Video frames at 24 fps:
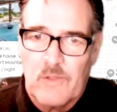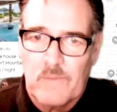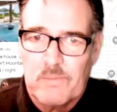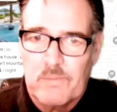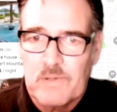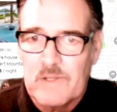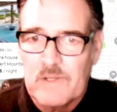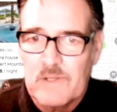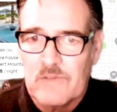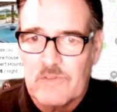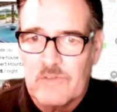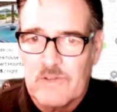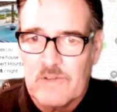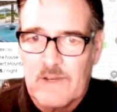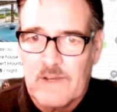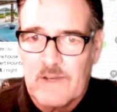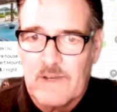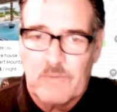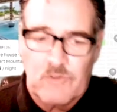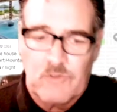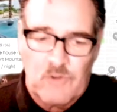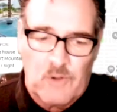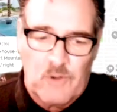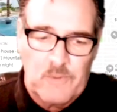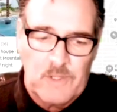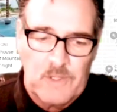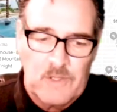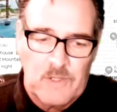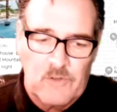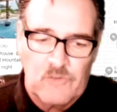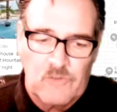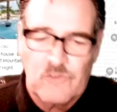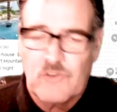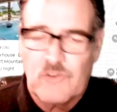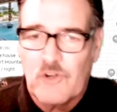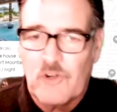the police the neighbors are already
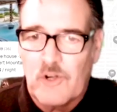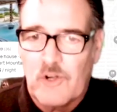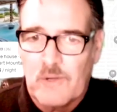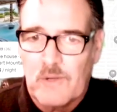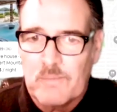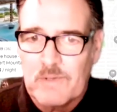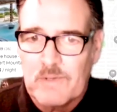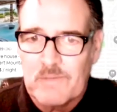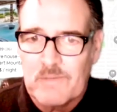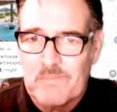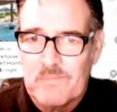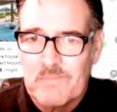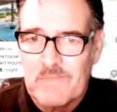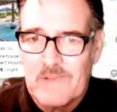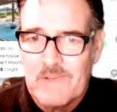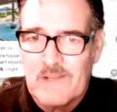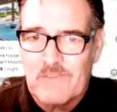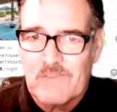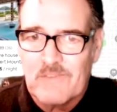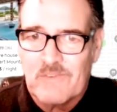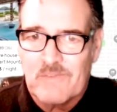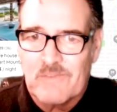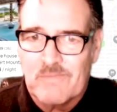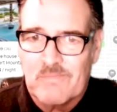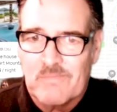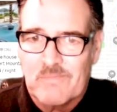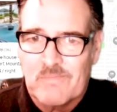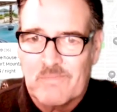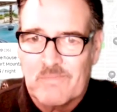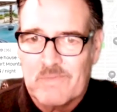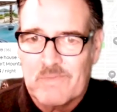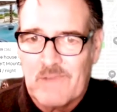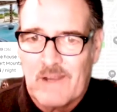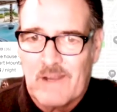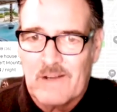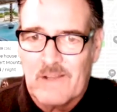disturbed and that's
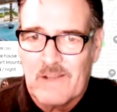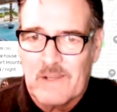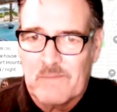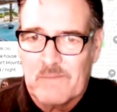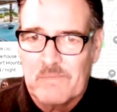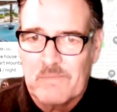kind of like